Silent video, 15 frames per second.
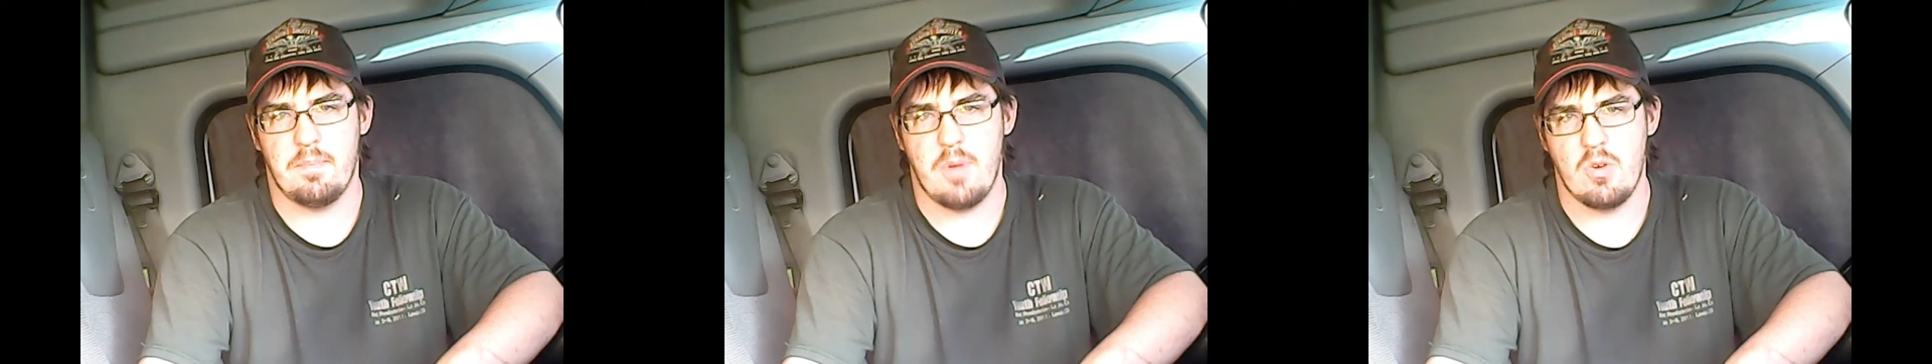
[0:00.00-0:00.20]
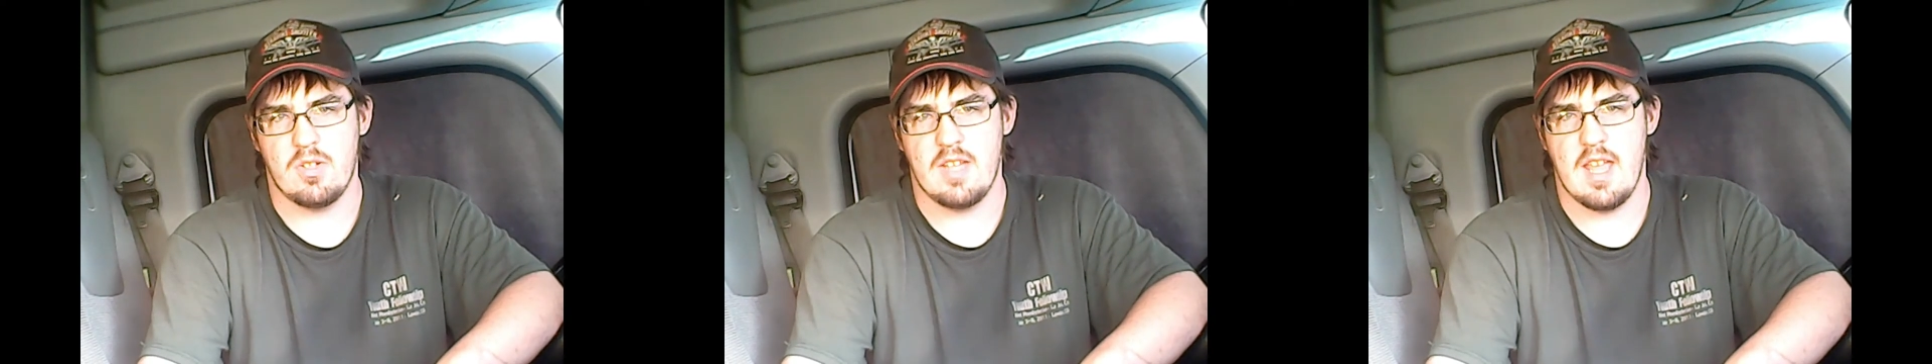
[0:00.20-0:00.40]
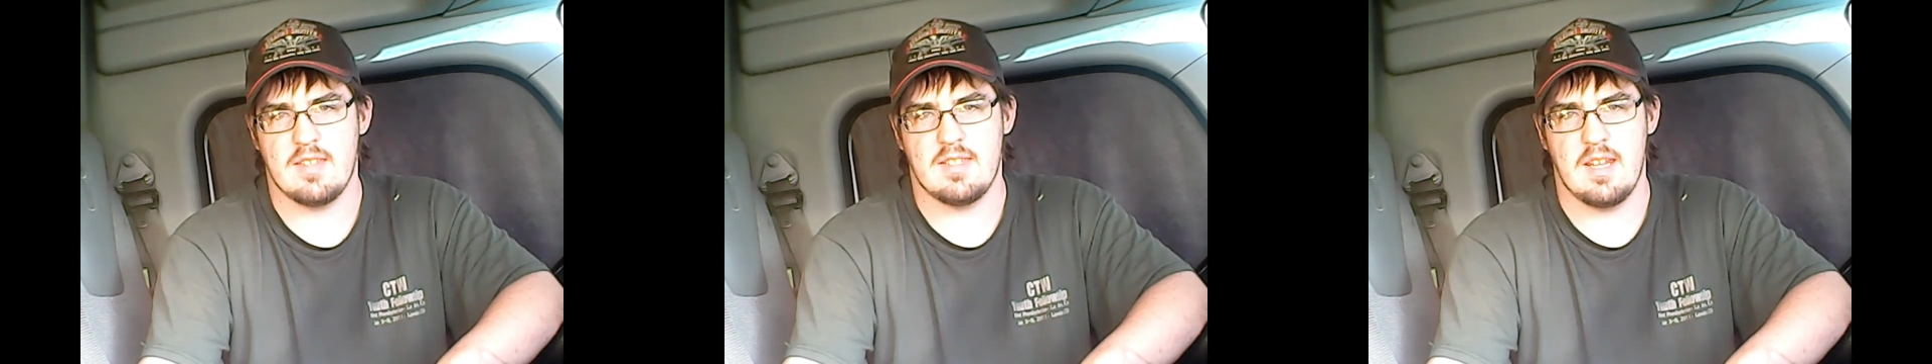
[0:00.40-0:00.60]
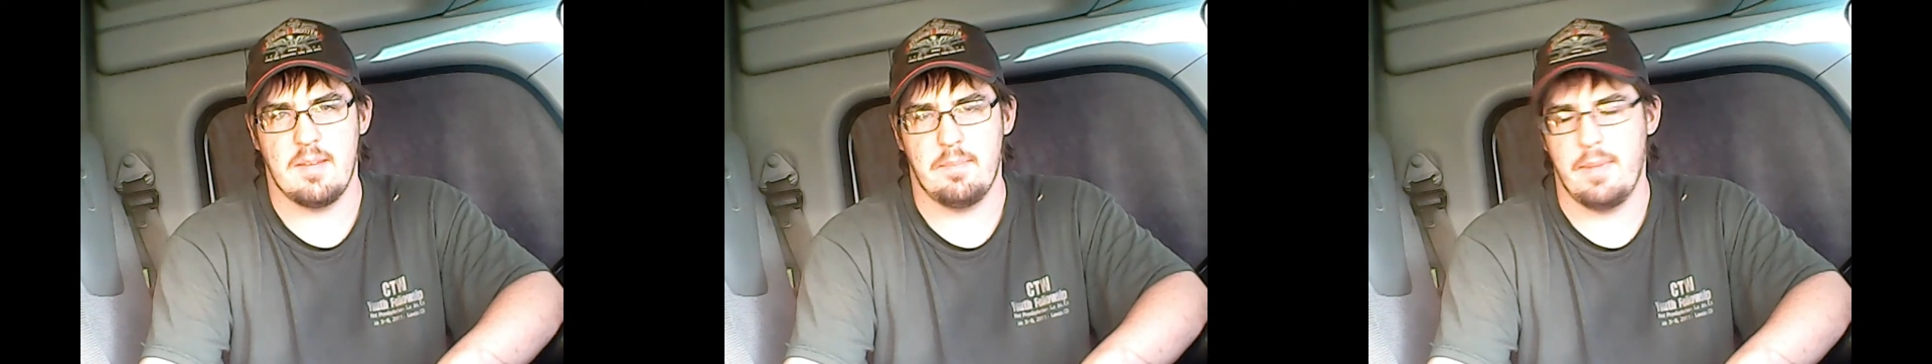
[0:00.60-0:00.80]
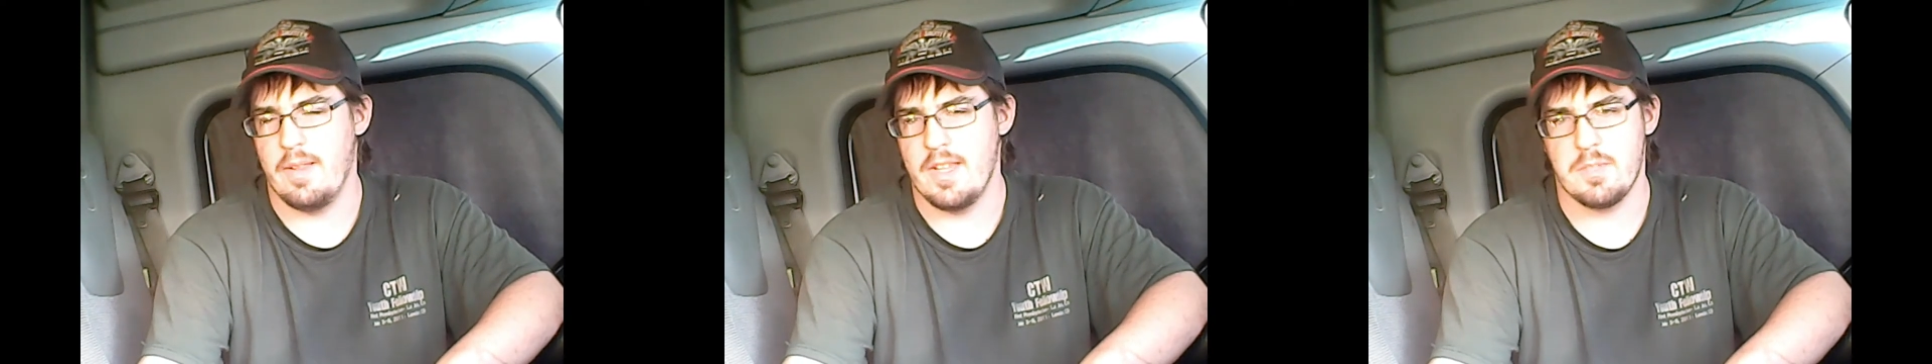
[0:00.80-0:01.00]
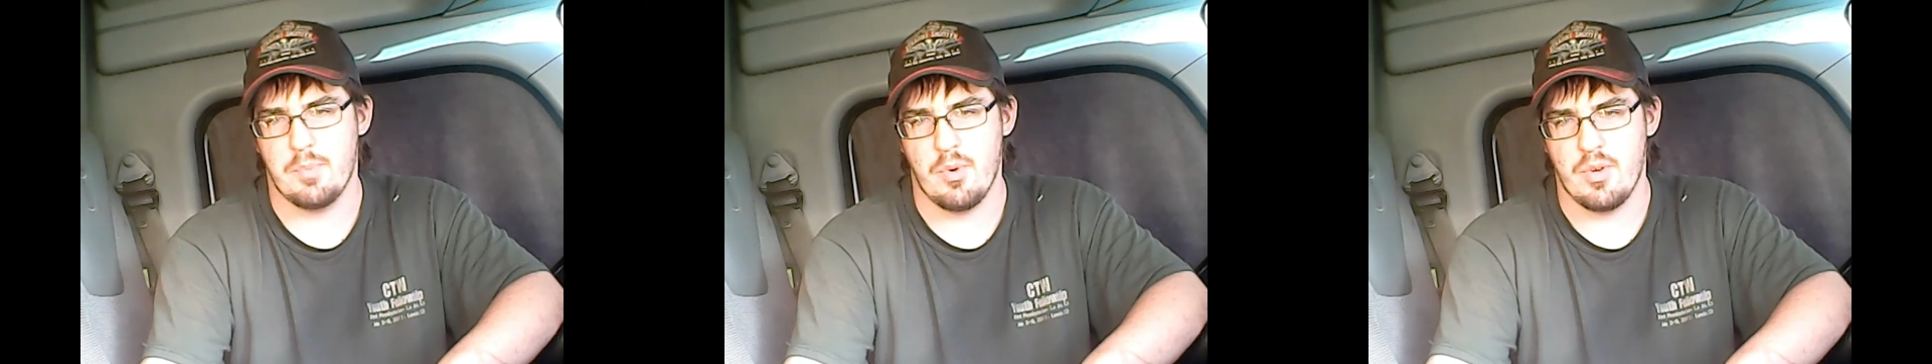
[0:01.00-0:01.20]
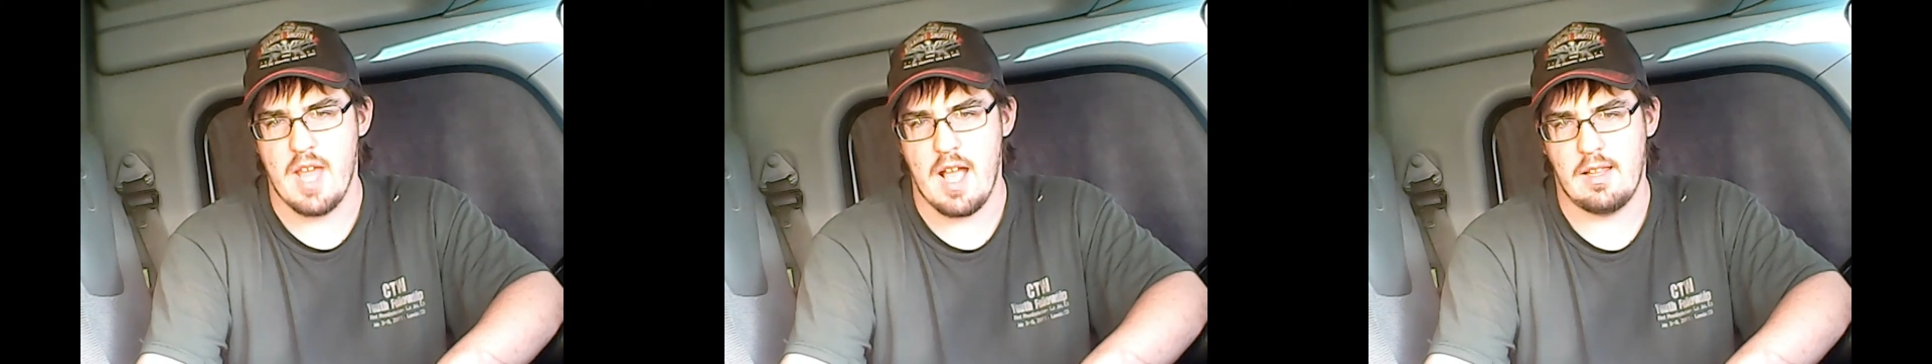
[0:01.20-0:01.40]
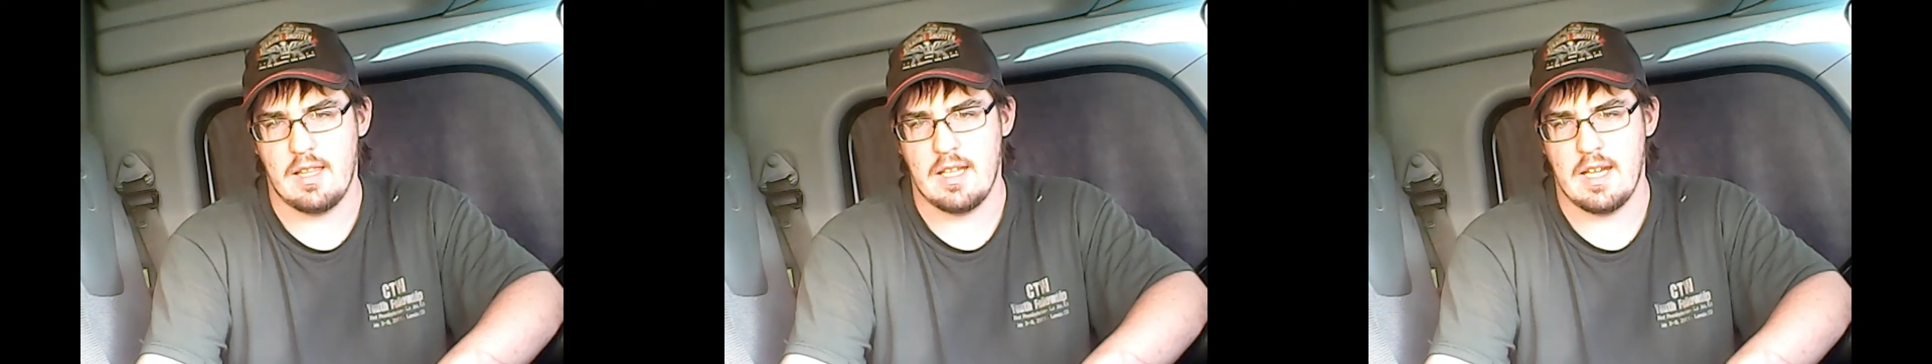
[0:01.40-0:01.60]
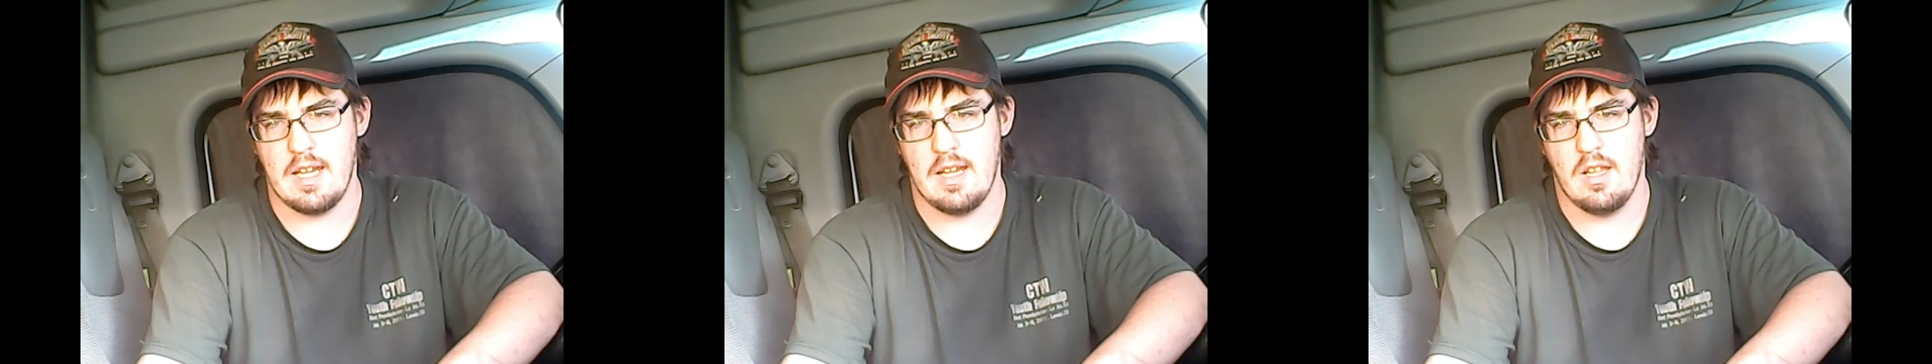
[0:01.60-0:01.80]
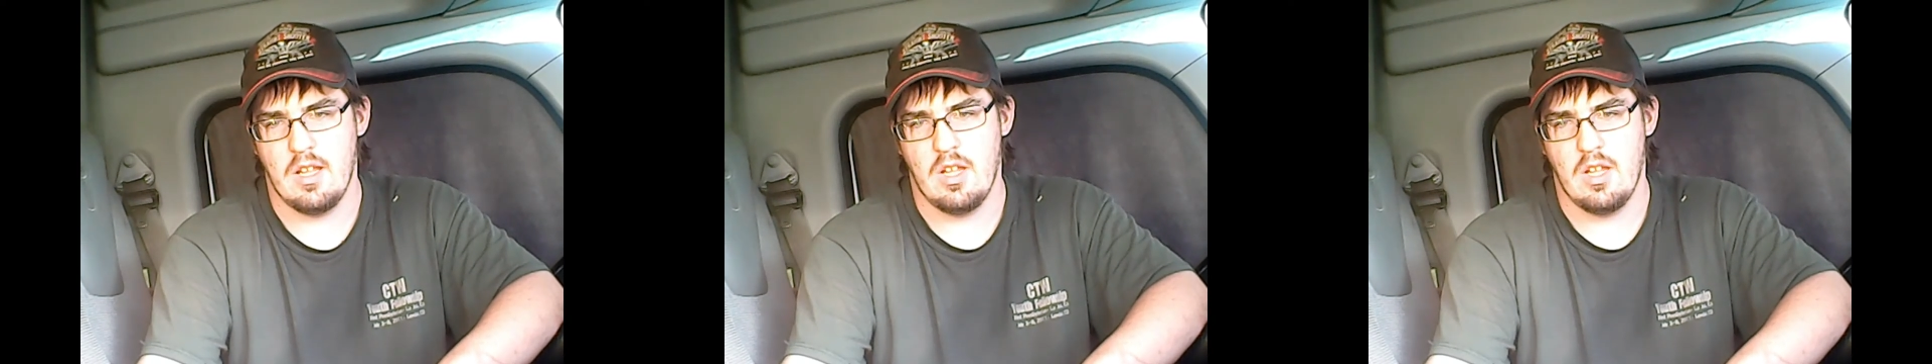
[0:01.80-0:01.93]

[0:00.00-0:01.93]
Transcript: protesting police brutality.